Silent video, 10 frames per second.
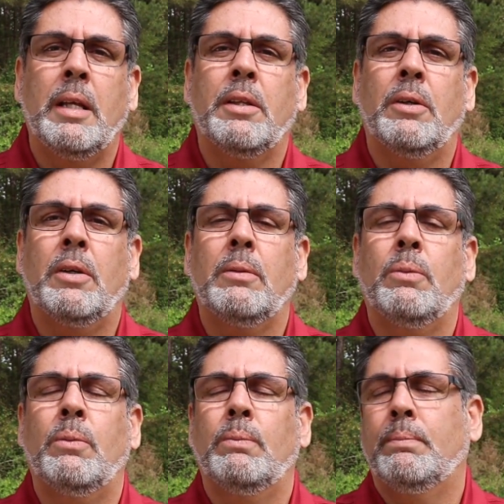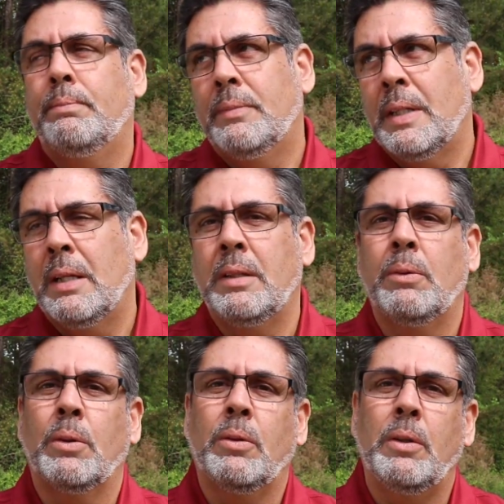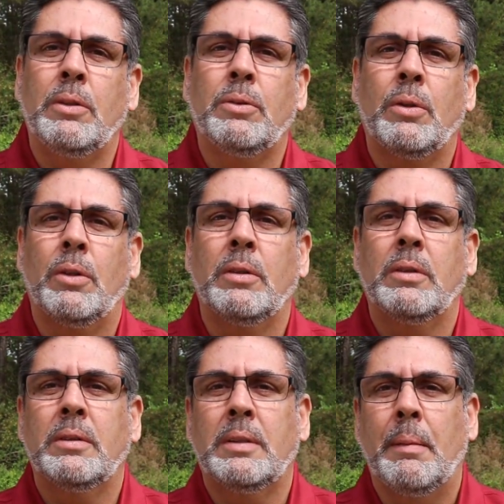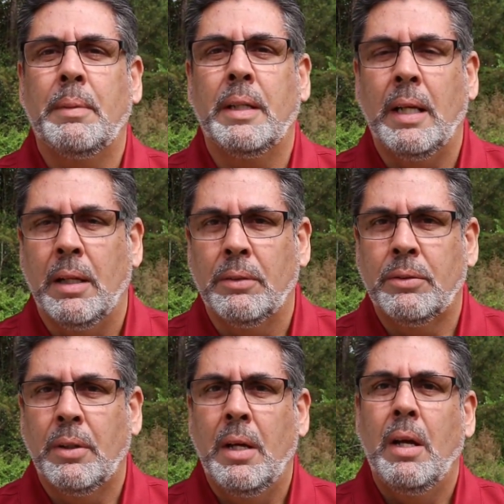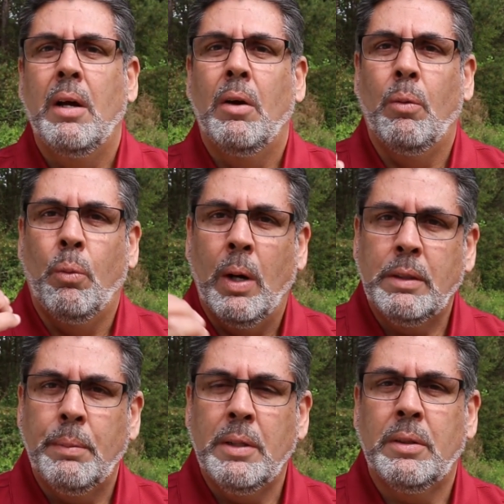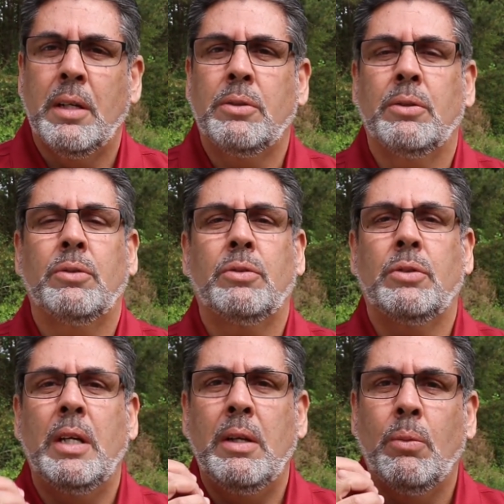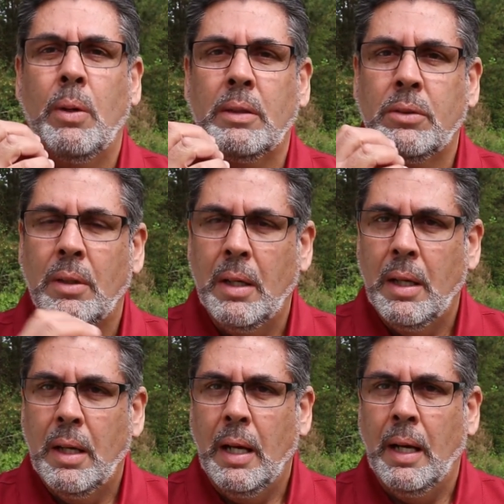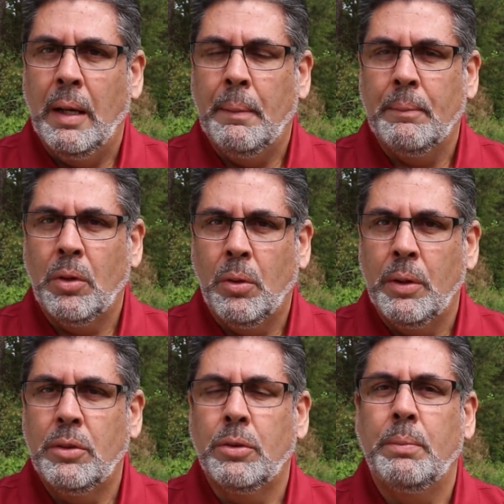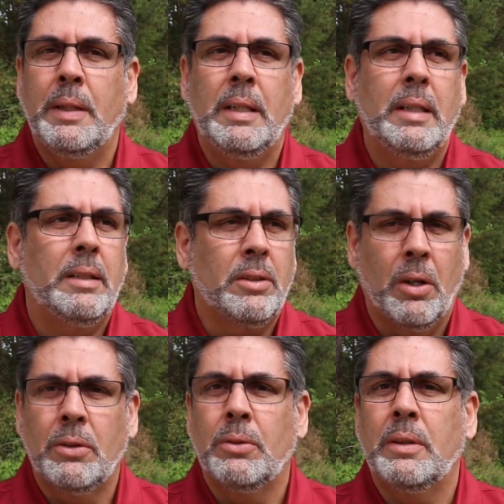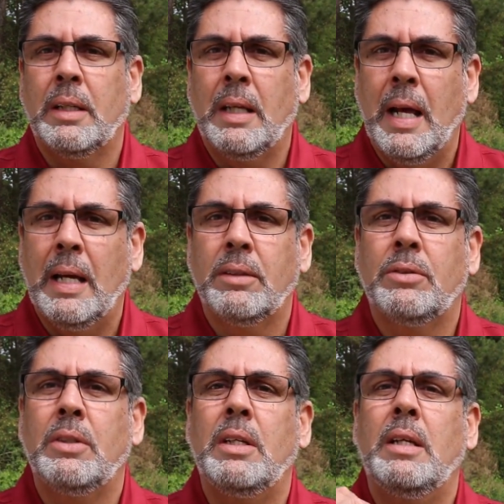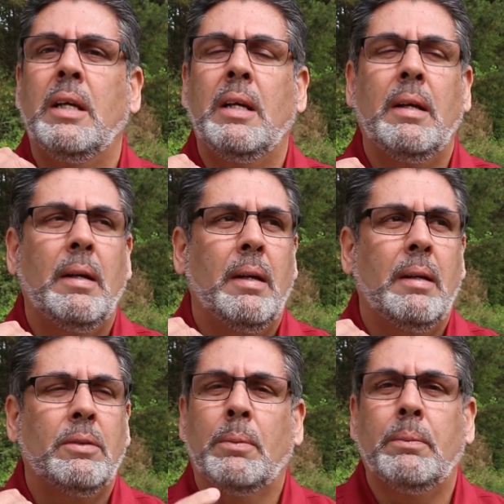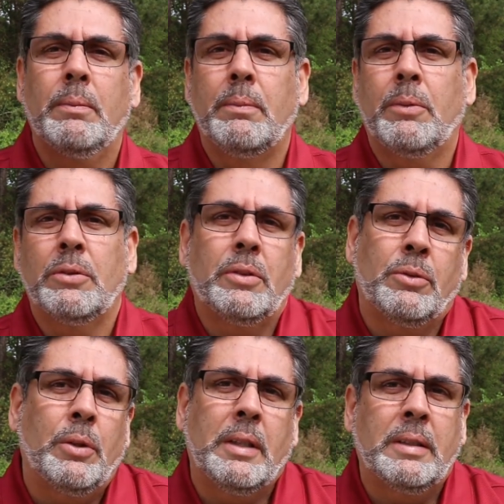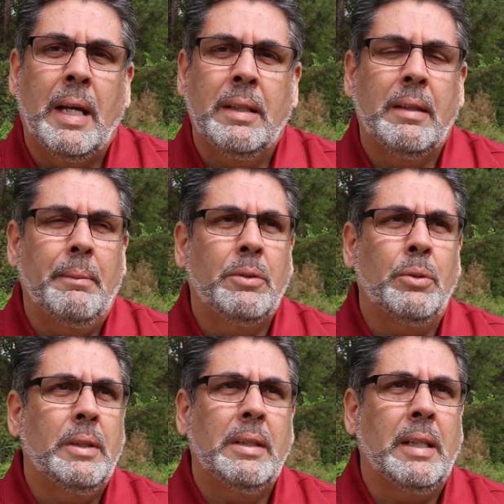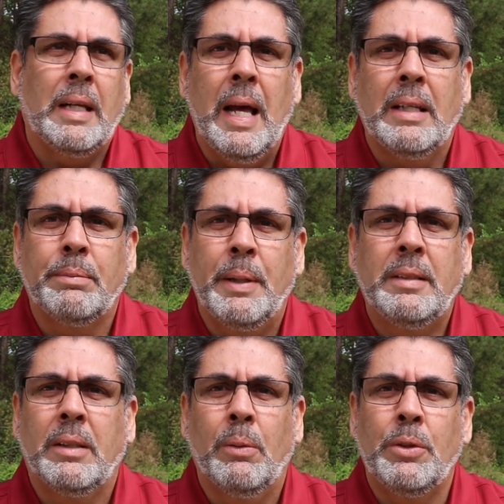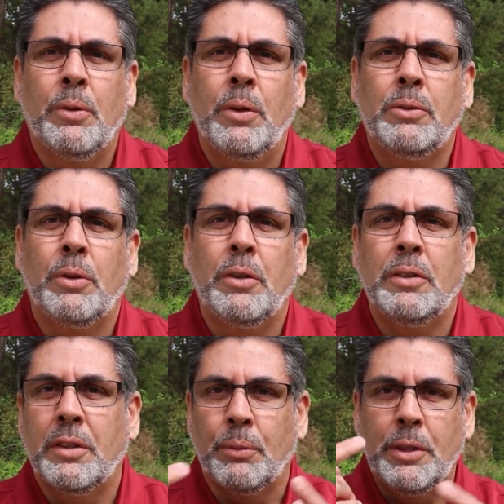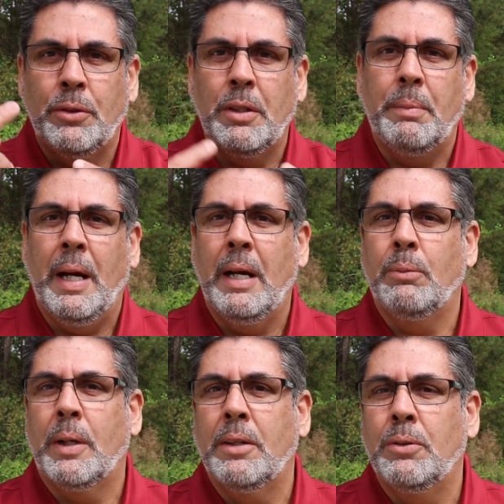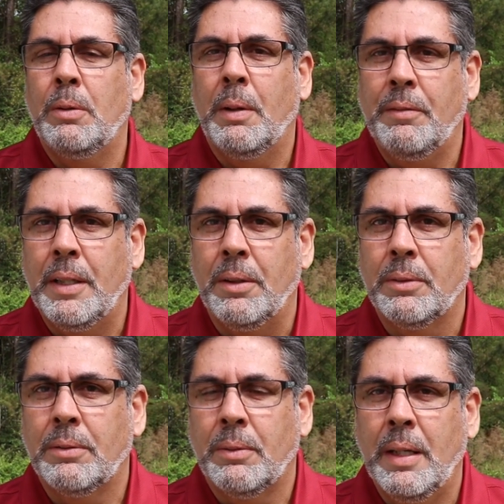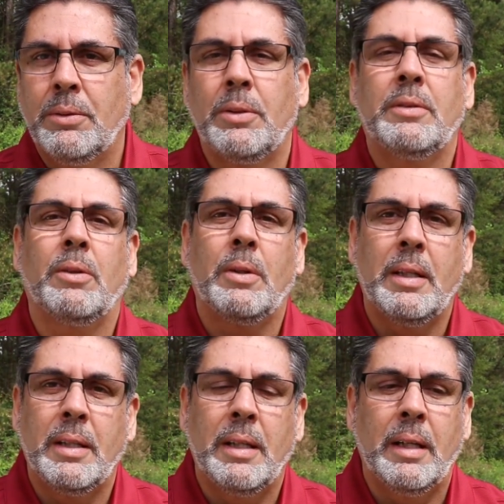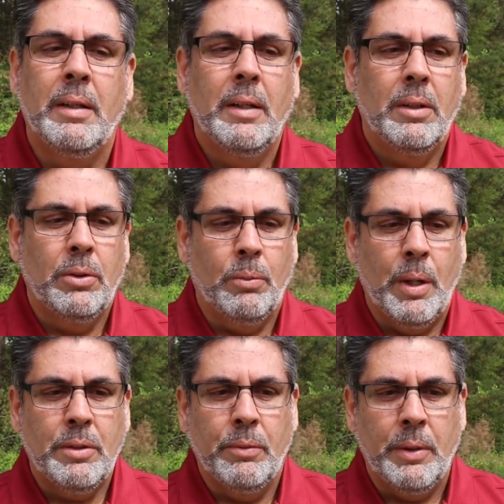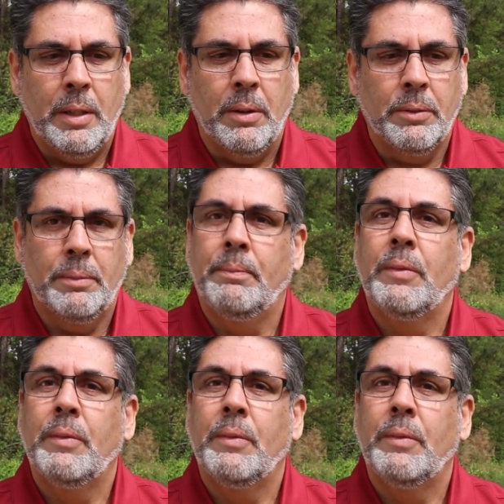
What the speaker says: They thought that they were going to learn something else. Watch my sessions, see what's going to be taught during the class. Because during the class, basically what you're going to learn is the reasoning behind what I do in my videos, right? So it's a good idea to watch the videos.